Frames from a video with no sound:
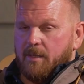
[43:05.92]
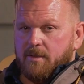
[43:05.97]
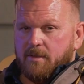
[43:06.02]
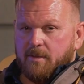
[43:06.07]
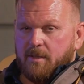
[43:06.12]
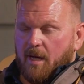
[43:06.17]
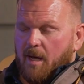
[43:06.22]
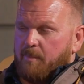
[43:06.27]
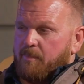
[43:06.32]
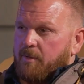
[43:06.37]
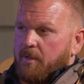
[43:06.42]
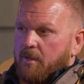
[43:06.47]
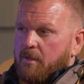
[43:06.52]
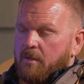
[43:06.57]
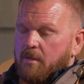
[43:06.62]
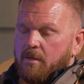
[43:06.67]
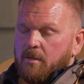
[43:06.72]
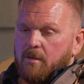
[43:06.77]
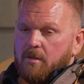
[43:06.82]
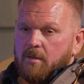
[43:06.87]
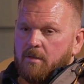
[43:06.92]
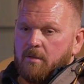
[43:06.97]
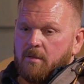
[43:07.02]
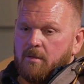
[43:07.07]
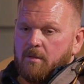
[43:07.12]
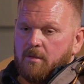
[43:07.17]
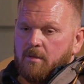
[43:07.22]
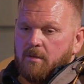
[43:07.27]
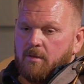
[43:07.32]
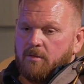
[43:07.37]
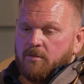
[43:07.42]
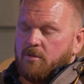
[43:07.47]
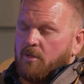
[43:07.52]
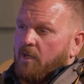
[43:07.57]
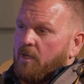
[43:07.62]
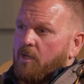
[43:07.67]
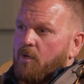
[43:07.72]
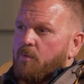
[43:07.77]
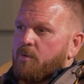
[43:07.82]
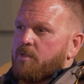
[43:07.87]
to stop you. So
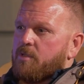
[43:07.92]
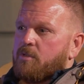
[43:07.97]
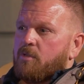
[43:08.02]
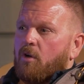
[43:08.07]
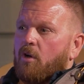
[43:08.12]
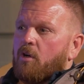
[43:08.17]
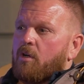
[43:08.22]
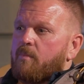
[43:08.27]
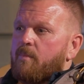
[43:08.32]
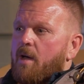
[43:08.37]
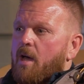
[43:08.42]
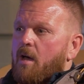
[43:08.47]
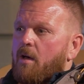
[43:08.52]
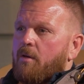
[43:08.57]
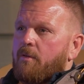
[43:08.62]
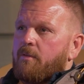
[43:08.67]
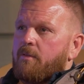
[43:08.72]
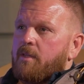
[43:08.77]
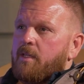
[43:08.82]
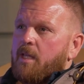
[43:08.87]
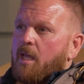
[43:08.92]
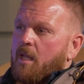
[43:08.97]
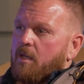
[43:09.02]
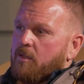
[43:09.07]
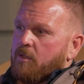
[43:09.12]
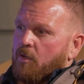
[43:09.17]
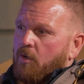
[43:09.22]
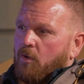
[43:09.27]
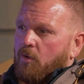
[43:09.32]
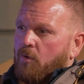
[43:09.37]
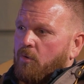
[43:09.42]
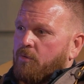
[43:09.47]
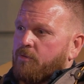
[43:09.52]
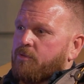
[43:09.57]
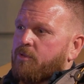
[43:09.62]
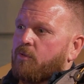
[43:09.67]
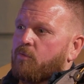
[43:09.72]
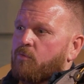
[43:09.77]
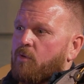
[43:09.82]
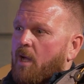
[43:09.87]
I always talk about the end goal.
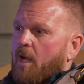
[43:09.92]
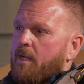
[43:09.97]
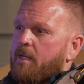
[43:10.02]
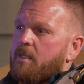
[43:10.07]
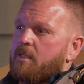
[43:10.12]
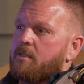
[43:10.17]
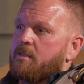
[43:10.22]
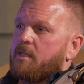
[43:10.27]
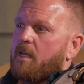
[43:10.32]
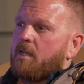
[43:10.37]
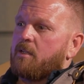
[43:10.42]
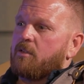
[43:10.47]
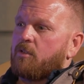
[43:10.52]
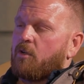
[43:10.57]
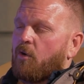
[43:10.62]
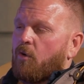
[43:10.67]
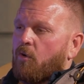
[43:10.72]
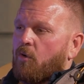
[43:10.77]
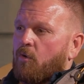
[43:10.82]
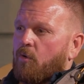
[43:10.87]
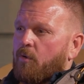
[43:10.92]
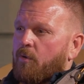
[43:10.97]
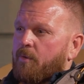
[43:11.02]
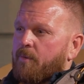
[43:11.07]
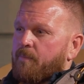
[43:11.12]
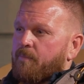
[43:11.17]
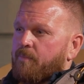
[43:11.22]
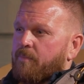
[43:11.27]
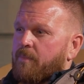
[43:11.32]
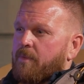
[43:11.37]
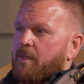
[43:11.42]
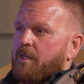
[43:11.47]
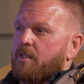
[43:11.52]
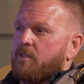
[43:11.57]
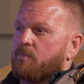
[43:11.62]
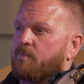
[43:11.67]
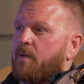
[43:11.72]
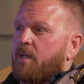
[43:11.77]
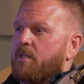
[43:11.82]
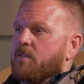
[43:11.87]
So Ryan's end goal
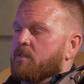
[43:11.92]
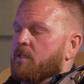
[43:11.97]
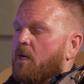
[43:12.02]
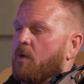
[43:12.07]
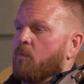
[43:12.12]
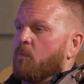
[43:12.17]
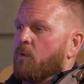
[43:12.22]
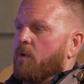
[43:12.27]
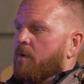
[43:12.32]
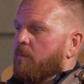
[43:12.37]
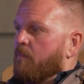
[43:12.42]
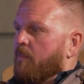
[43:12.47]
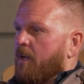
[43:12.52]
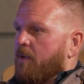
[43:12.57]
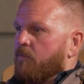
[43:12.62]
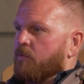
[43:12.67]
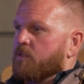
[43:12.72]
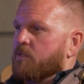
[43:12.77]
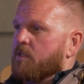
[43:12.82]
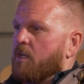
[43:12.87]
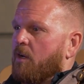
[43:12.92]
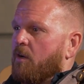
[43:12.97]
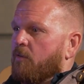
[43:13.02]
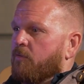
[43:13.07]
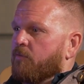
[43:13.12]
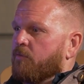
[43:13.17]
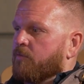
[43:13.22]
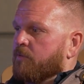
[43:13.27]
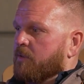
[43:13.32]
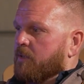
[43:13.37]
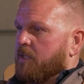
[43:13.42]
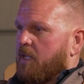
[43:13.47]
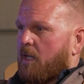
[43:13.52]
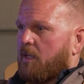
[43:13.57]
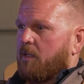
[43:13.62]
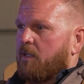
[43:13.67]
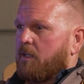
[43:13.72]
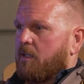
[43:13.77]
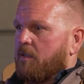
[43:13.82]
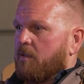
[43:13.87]
is based on what myself,
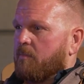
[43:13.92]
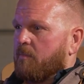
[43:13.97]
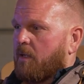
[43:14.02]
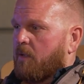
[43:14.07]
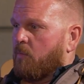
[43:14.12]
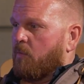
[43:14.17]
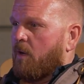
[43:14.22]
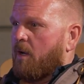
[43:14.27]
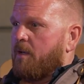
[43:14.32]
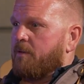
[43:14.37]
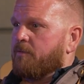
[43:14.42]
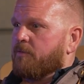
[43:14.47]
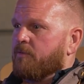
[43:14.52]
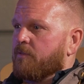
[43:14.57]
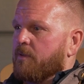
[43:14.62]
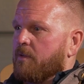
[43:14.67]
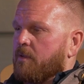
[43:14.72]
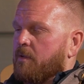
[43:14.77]
Kelly, my wife,